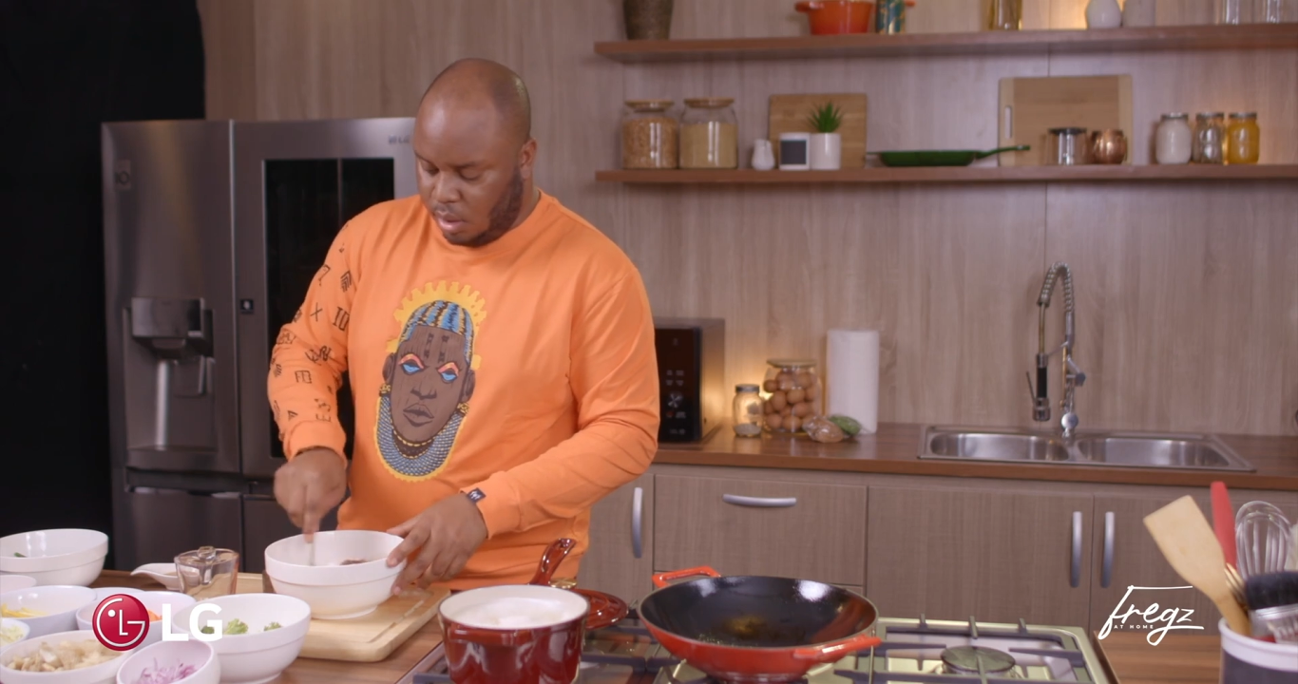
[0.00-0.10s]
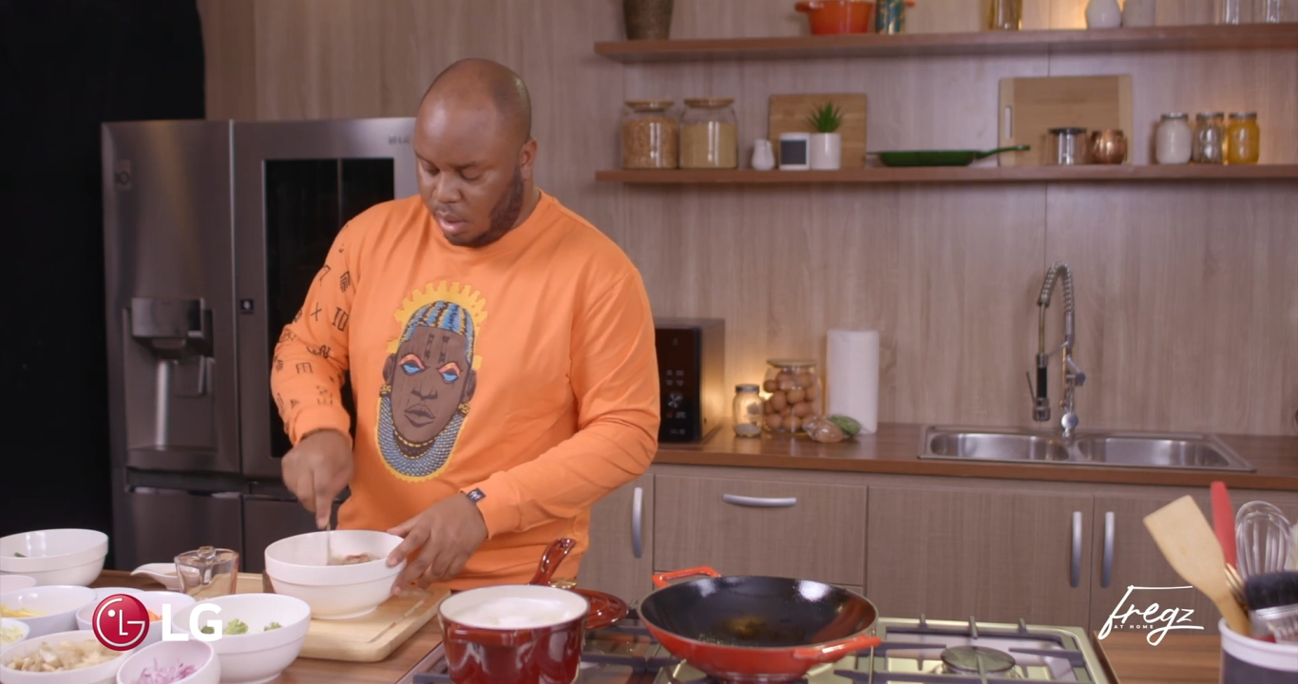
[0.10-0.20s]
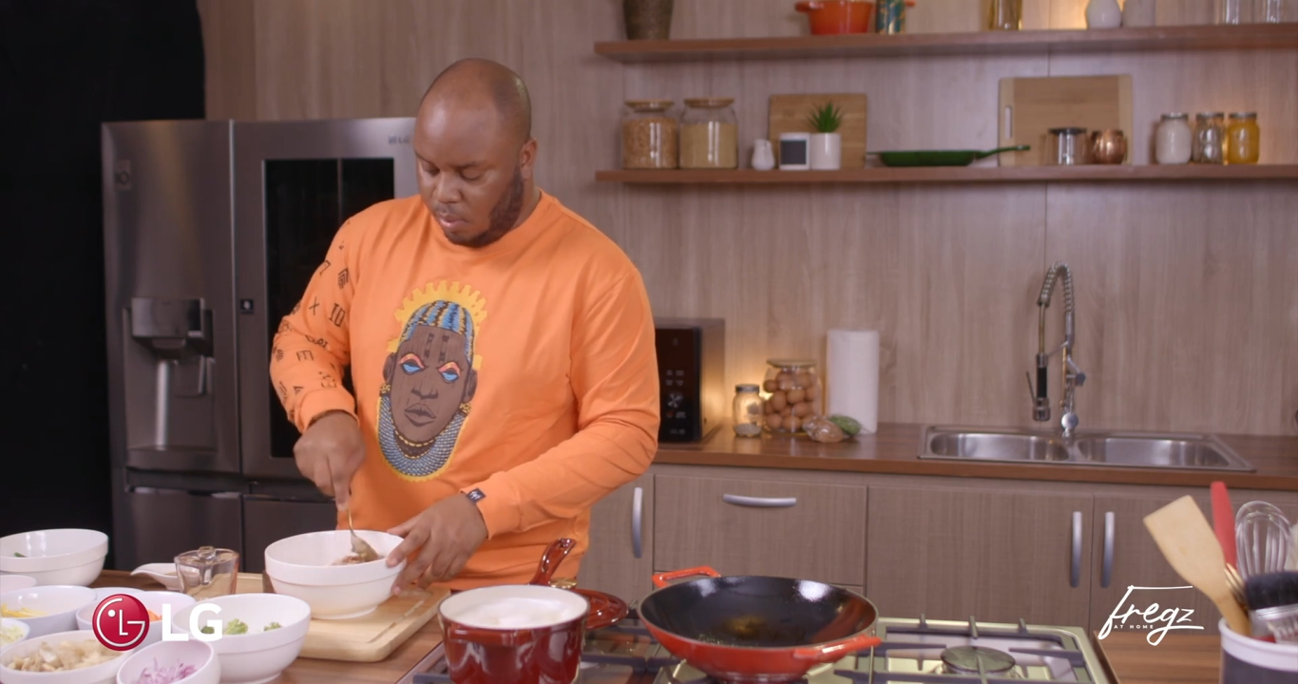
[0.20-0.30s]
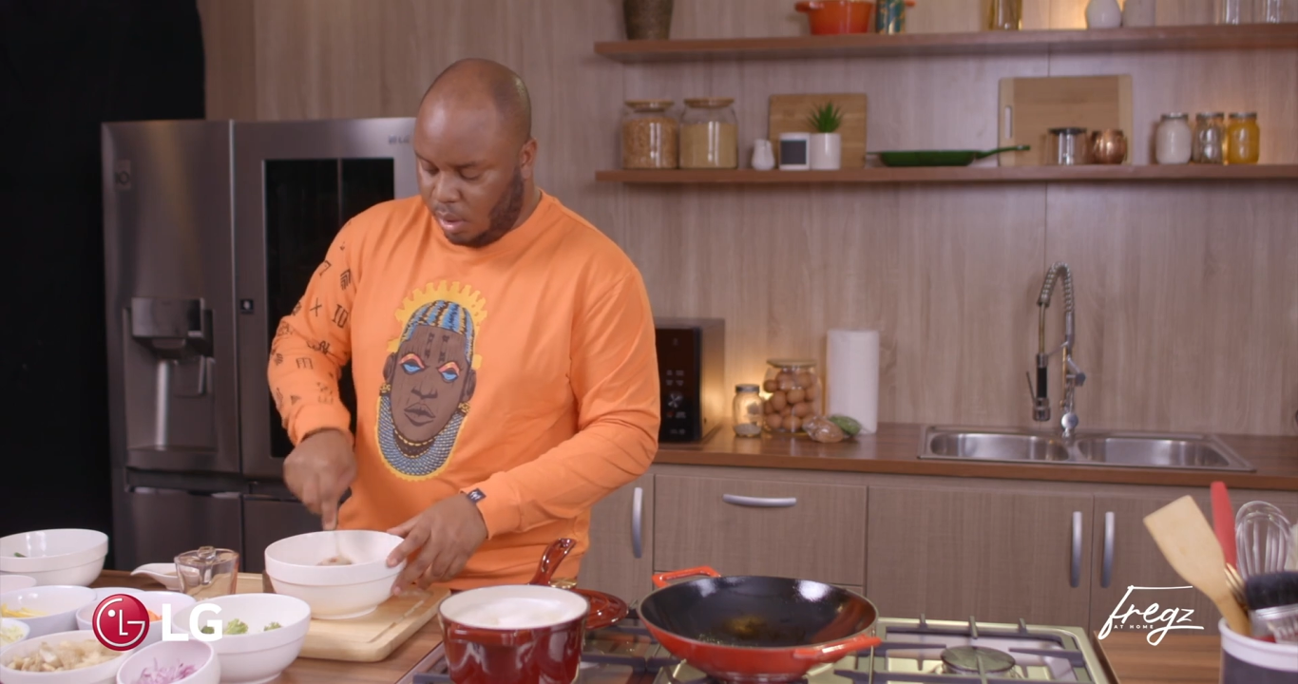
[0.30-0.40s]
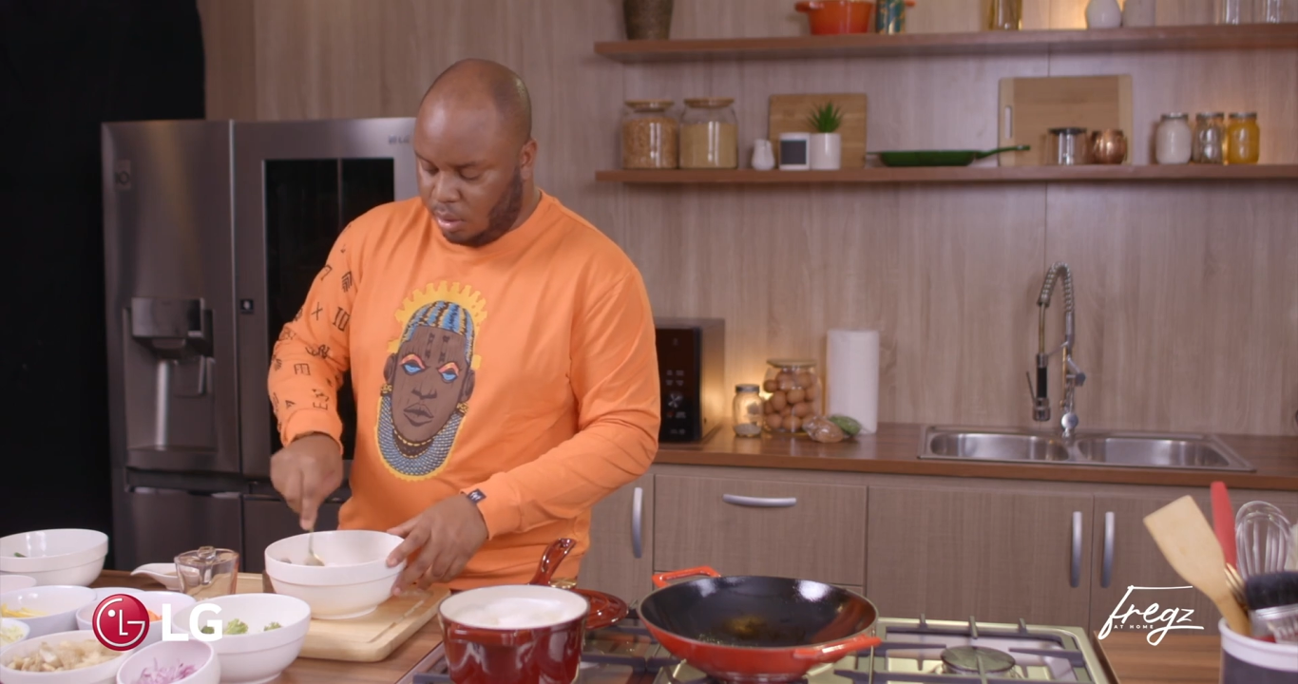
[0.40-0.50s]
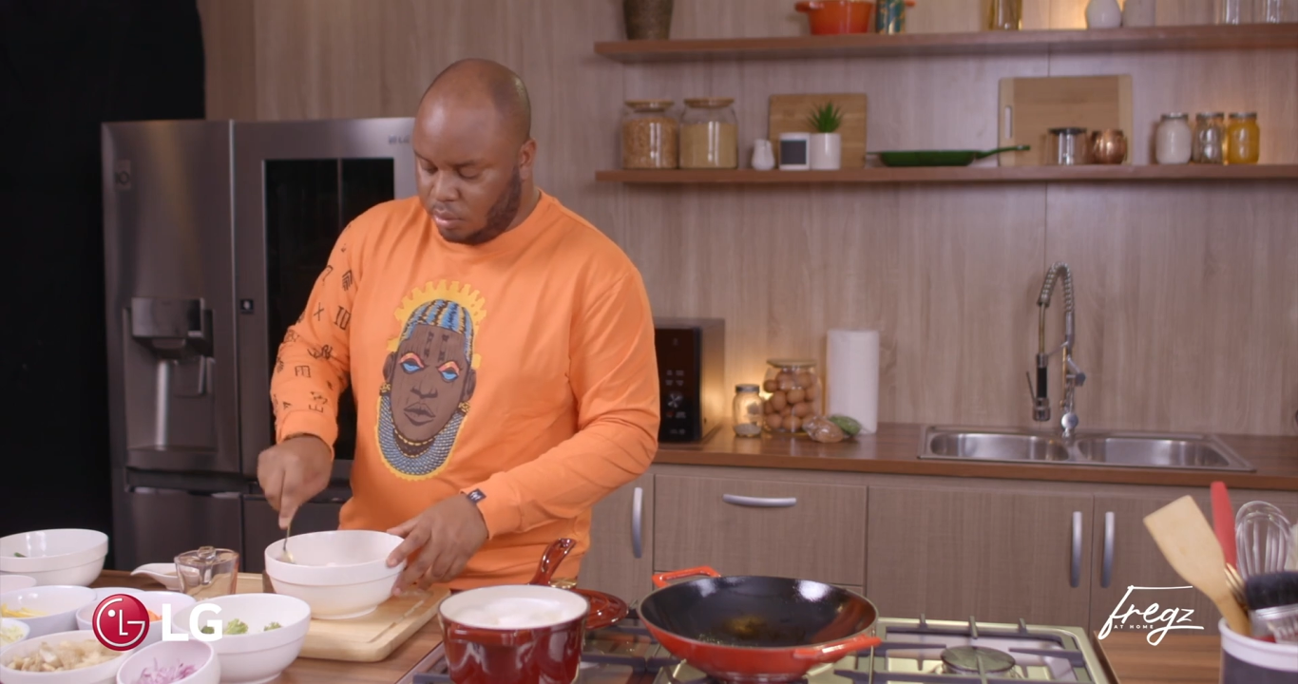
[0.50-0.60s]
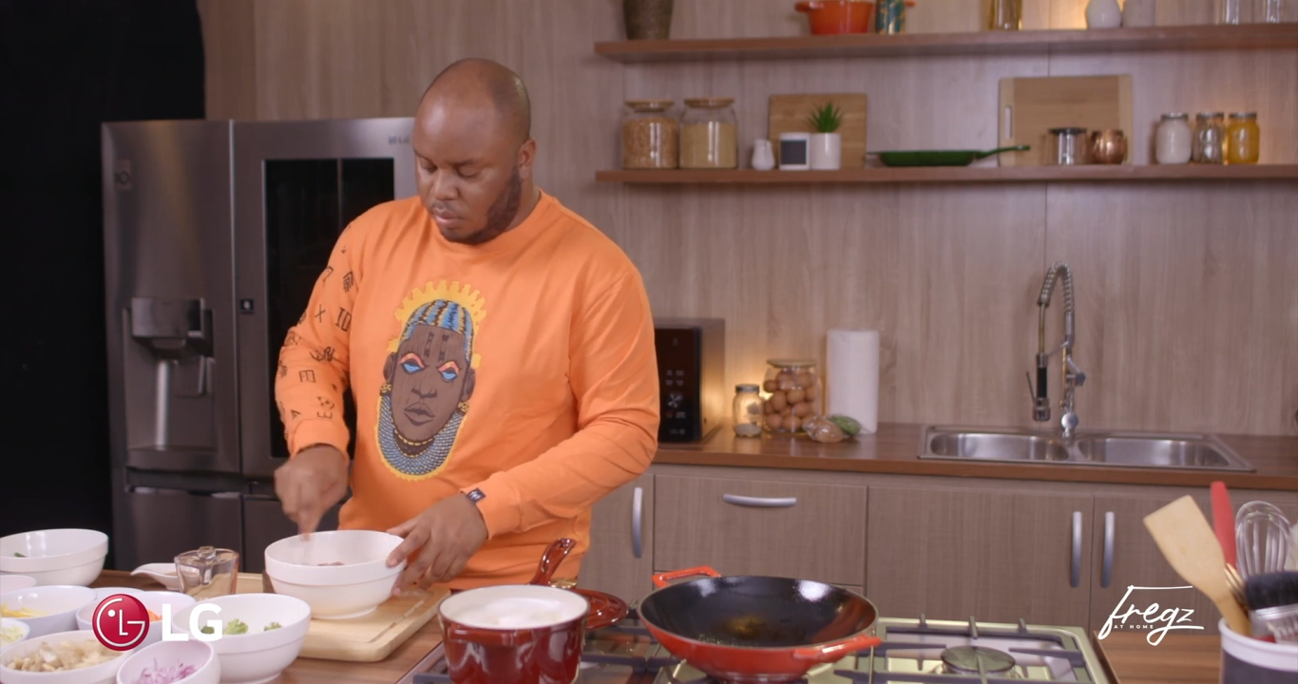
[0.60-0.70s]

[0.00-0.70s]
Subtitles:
And we are going